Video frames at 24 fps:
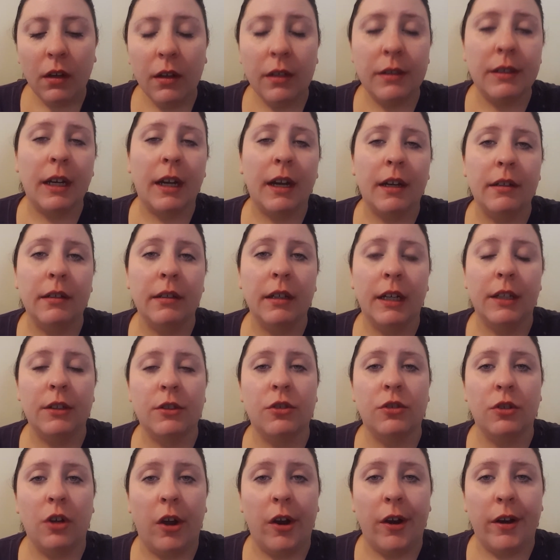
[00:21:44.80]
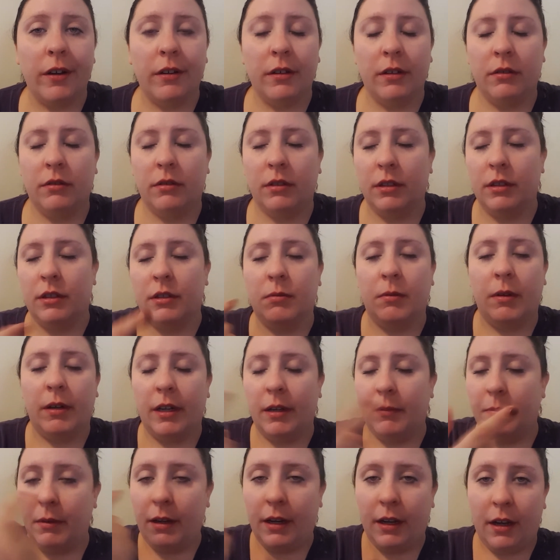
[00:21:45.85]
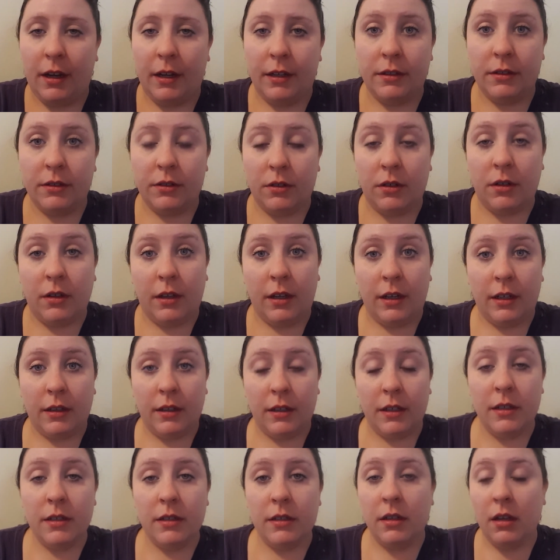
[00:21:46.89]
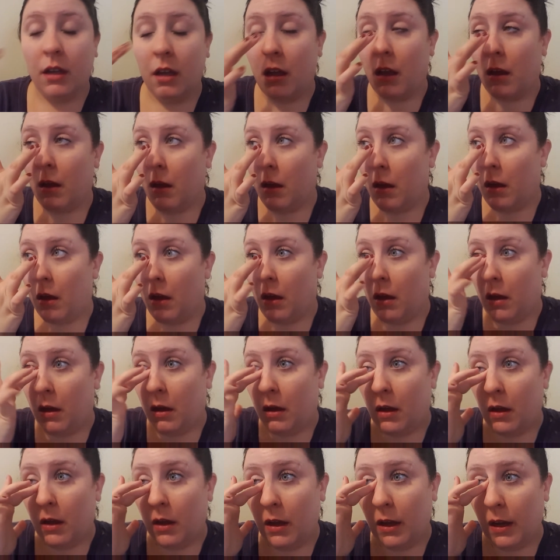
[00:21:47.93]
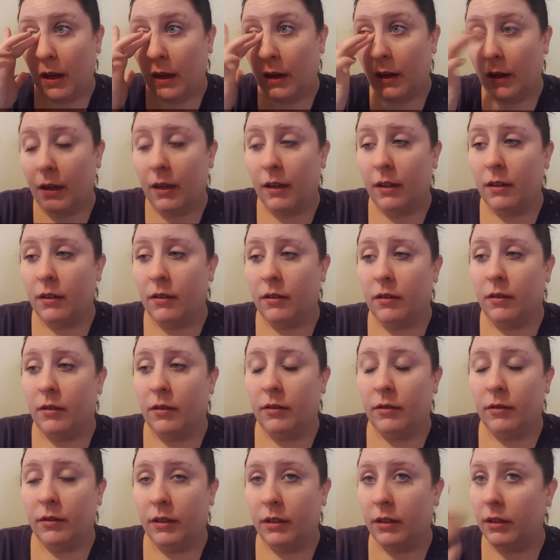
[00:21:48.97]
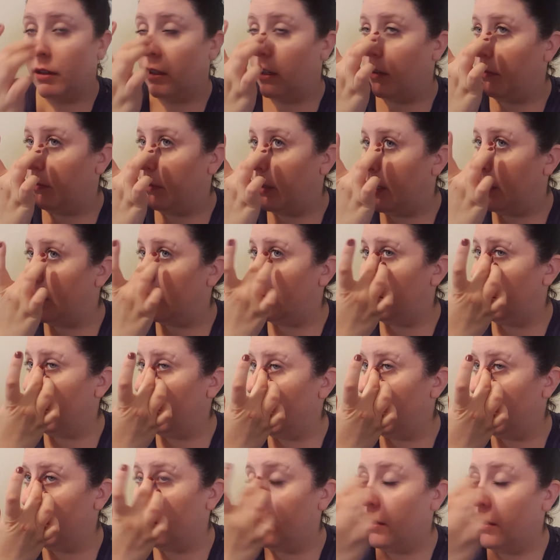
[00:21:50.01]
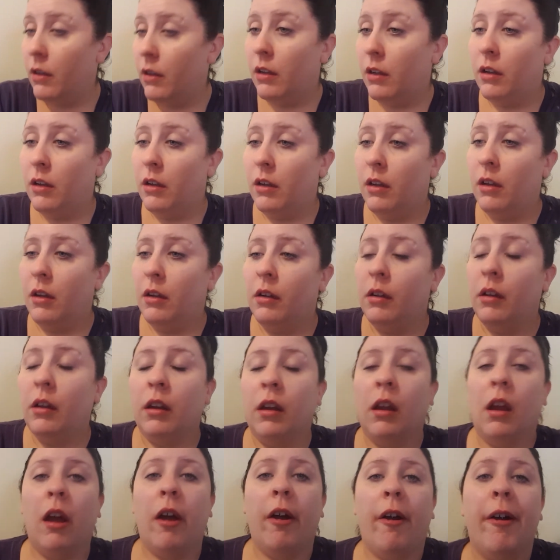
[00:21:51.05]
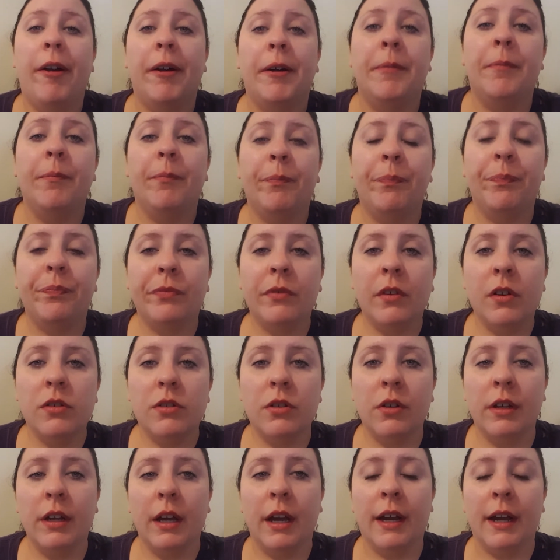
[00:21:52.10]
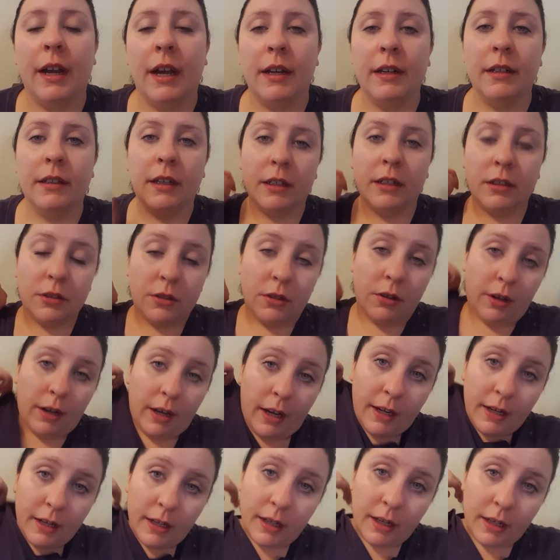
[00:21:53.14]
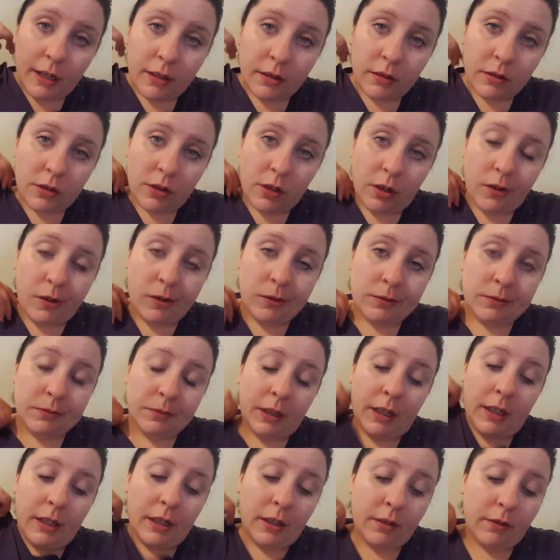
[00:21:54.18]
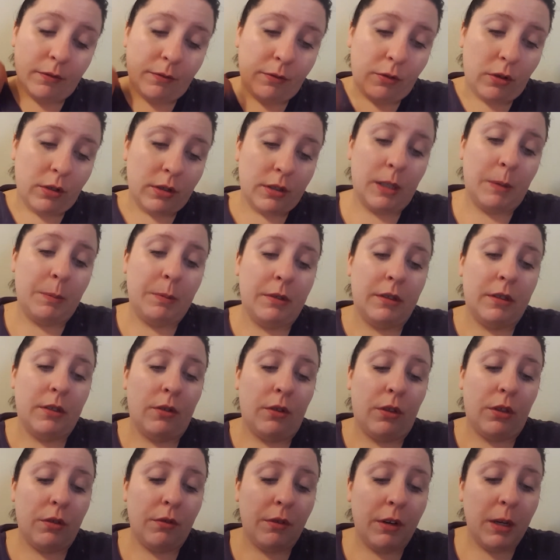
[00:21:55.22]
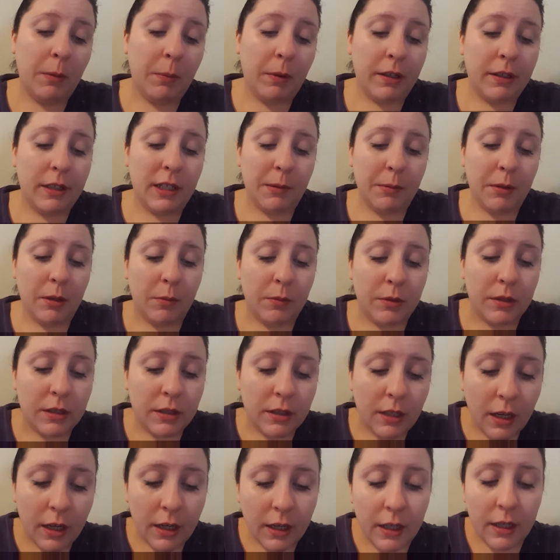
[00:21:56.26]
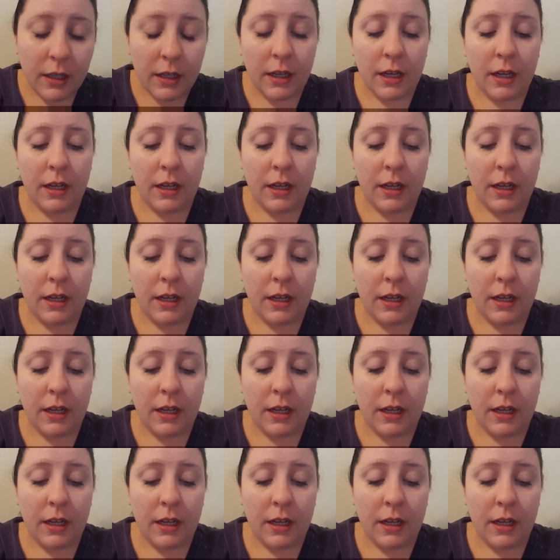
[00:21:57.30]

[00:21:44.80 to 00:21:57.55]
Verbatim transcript: Because I got a late start. That's why my eyes look like this. And I still have makeup on. Um, so yeah, I got a late start editing. So I didn't fall asleep until three by the time I was done.